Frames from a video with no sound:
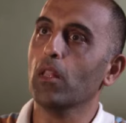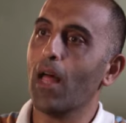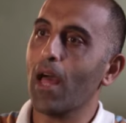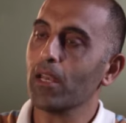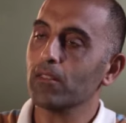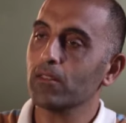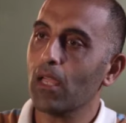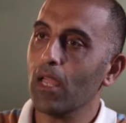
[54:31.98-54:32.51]
a
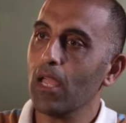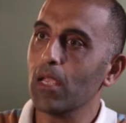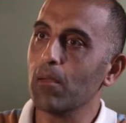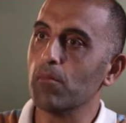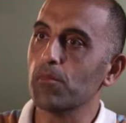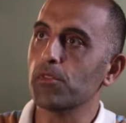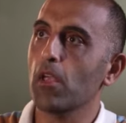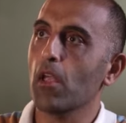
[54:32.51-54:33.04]
lot of
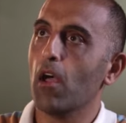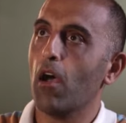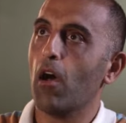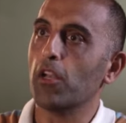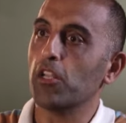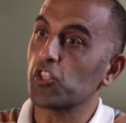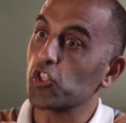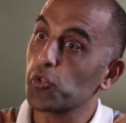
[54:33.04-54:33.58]
times
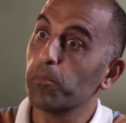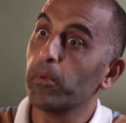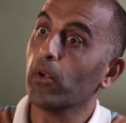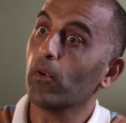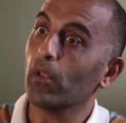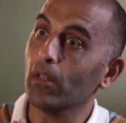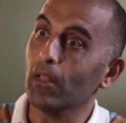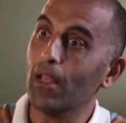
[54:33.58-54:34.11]
on a
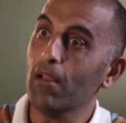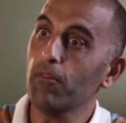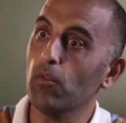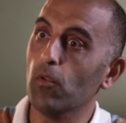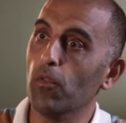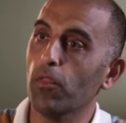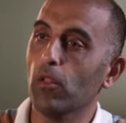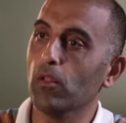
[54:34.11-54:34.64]
spirit
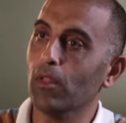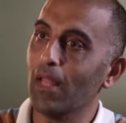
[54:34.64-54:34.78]
level, the